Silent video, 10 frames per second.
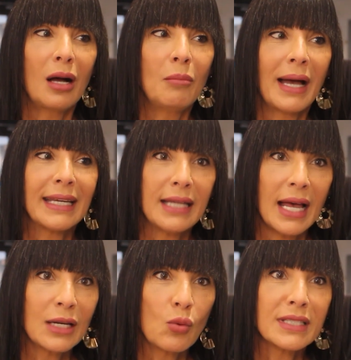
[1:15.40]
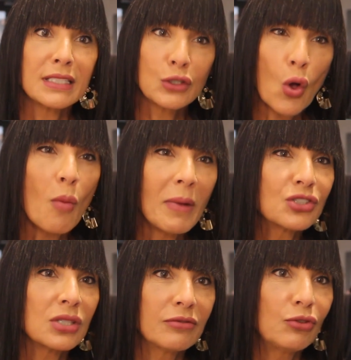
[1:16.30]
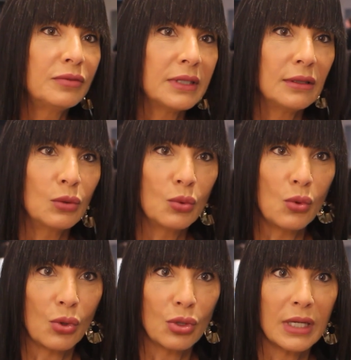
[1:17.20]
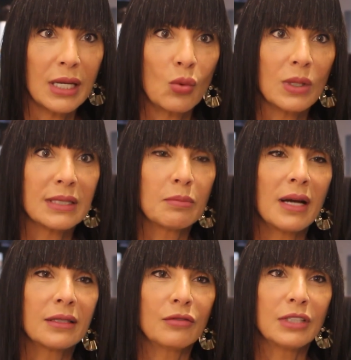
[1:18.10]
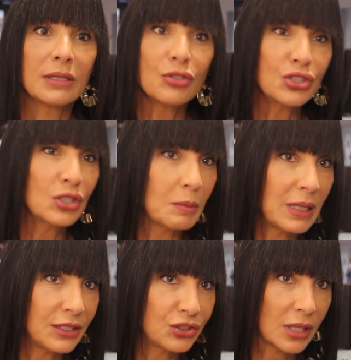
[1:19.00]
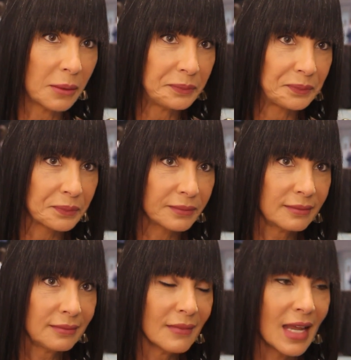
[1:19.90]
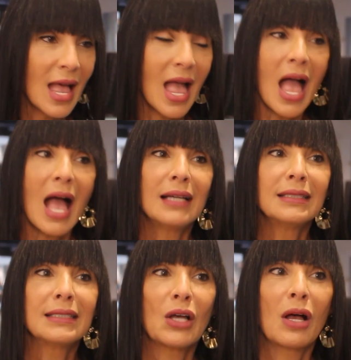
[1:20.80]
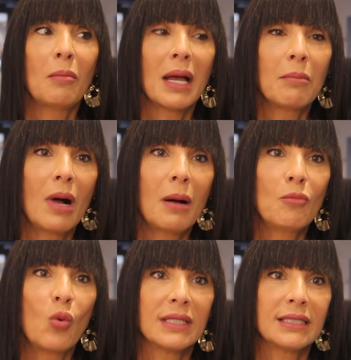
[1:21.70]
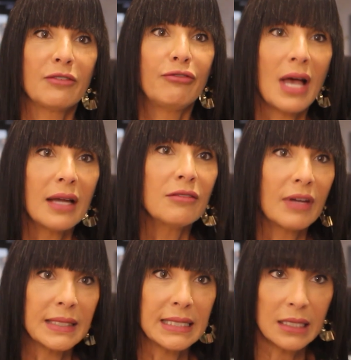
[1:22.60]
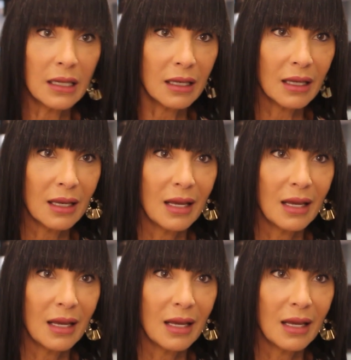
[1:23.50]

my dad was so much involved in the war. He was part of the Christian militia. And my mom was very, very sick,